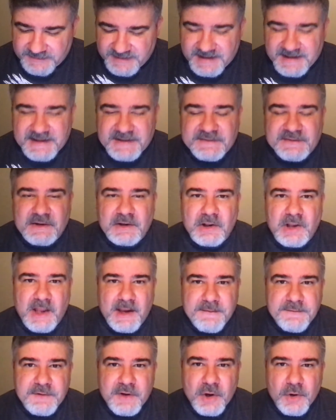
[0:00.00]
that is a
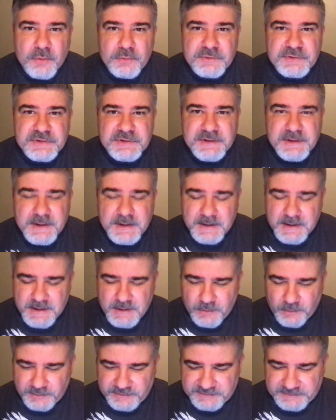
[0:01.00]
life coach
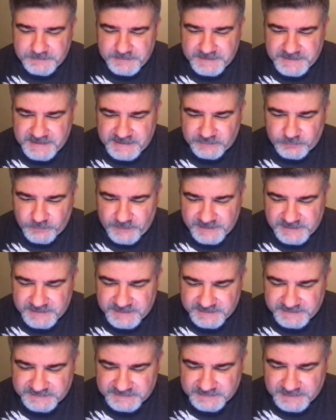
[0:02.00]
or somebody that's
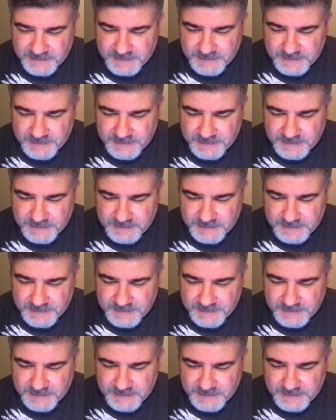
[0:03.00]
written a